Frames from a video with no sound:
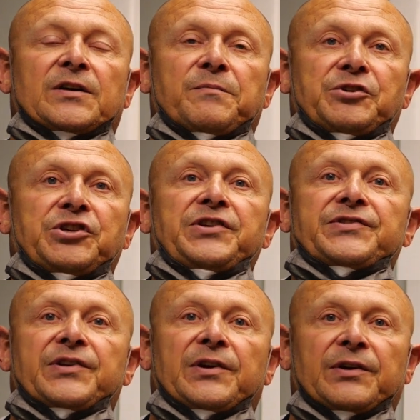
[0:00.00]
There are
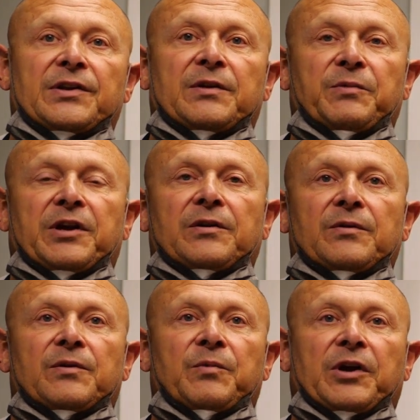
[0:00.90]
machines that we
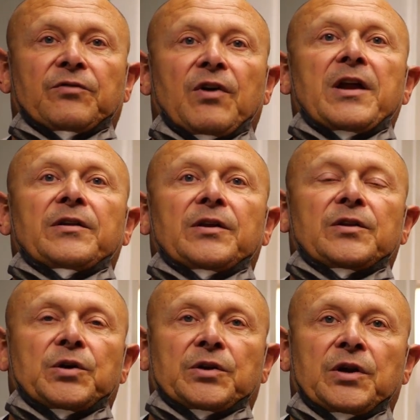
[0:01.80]
can rent,
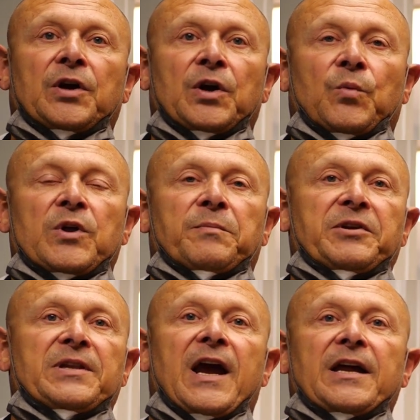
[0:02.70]
and you can wear them
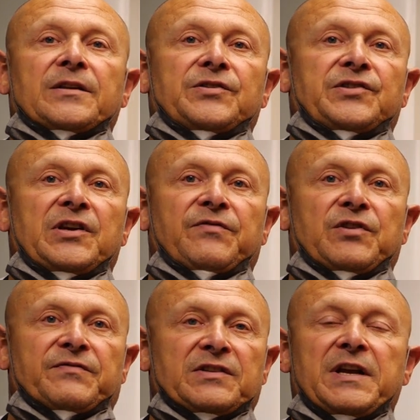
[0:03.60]
at night and see if
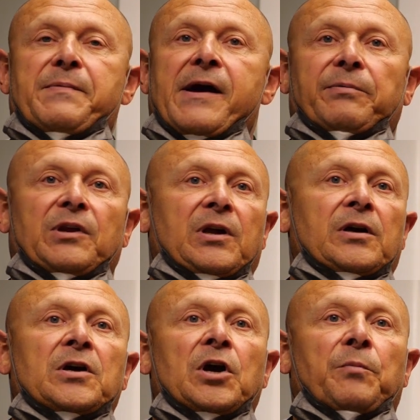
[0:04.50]
you have sleep apnea.